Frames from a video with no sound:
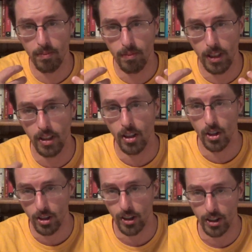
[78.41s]
what
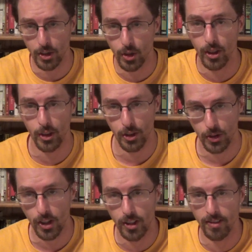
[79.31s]
Hulk Hogan's lawyers are
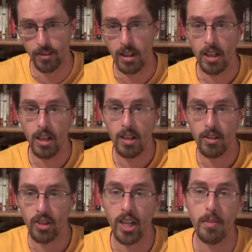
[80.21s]
trying to f
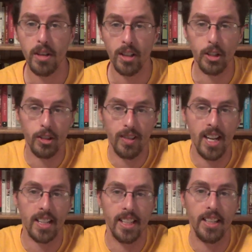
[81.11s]
frame here is the
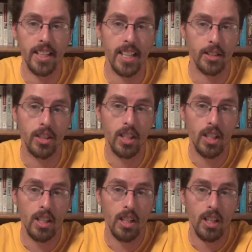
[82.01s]
fact that, yes,
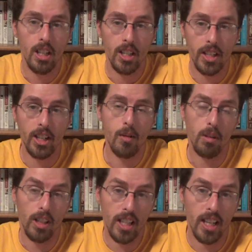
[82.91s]
Terry
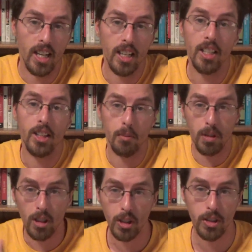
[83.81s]
Bollea, the
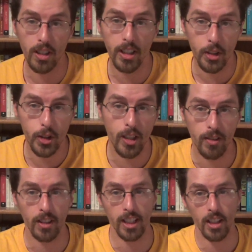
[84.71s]
person, is
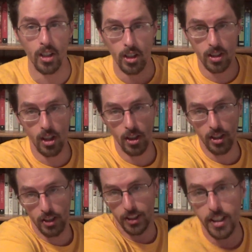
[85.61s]
different than Hulk
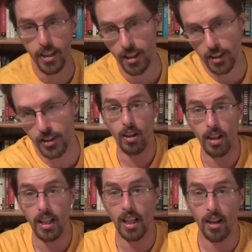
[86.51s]
Hogan, the character.
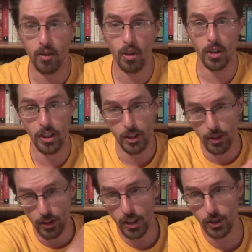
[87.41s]
And of course, he
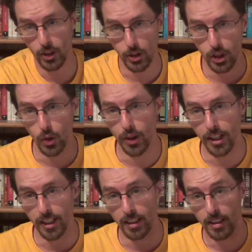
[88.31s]
was also
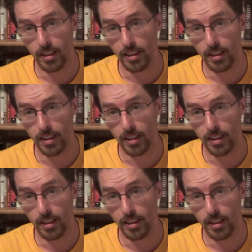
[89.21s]
suing